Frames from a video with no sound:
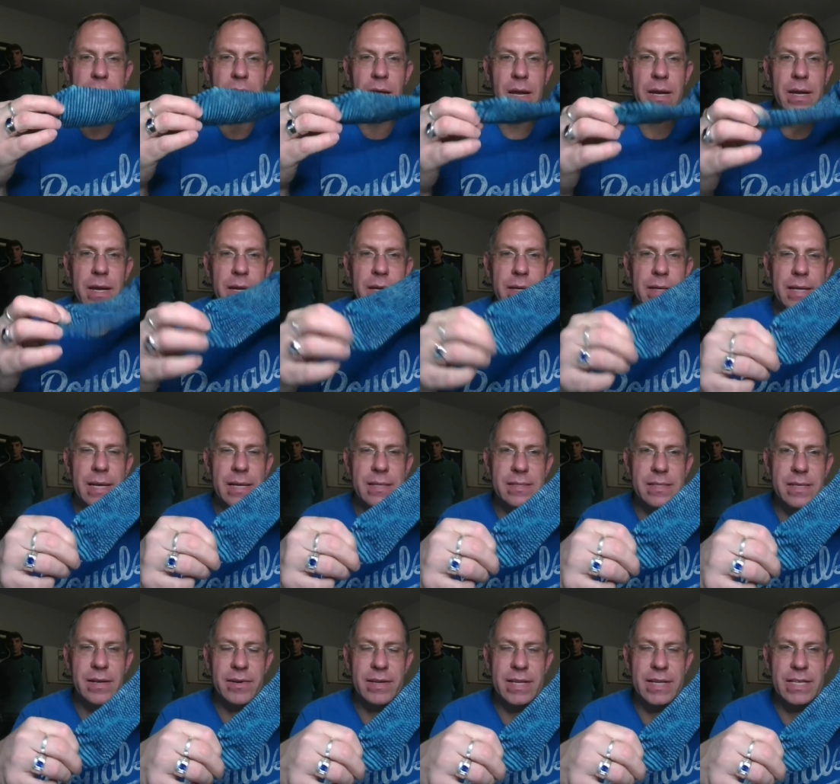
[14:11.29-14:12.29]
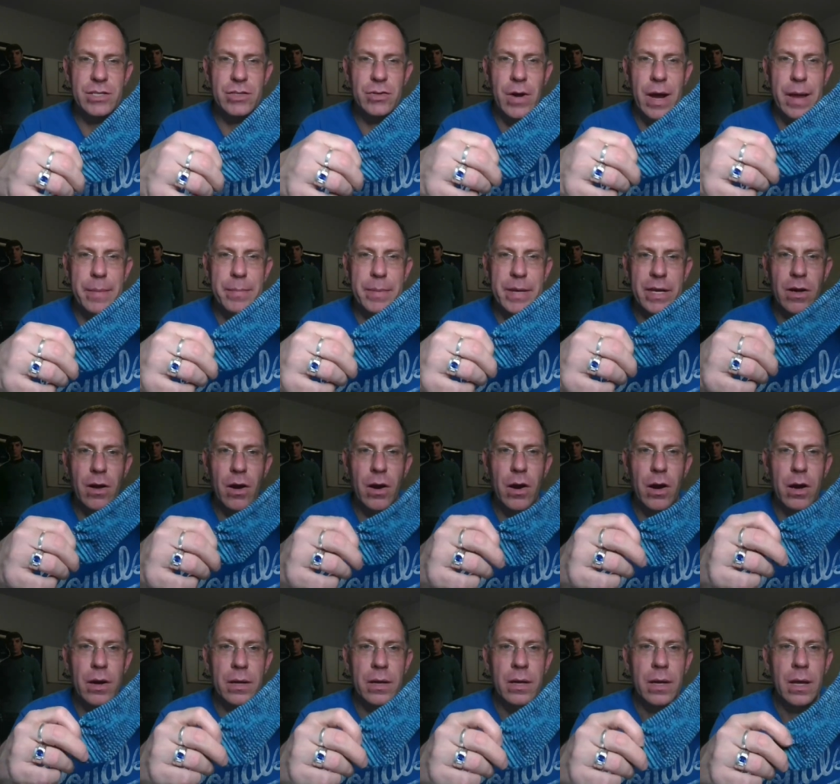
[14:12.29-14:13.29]
not necessarily a striping
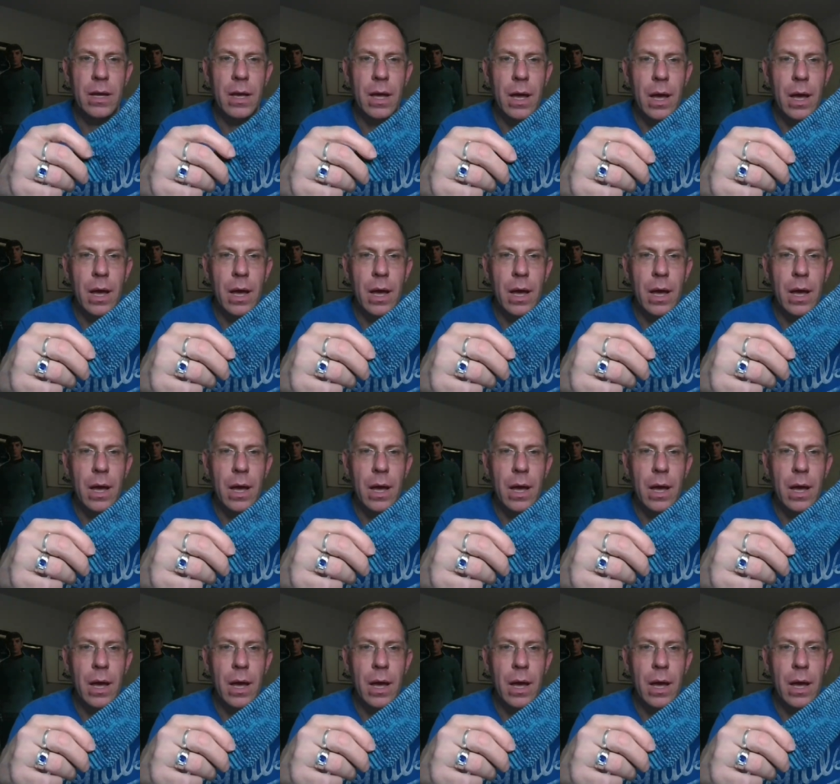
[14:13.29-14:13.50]
yarn.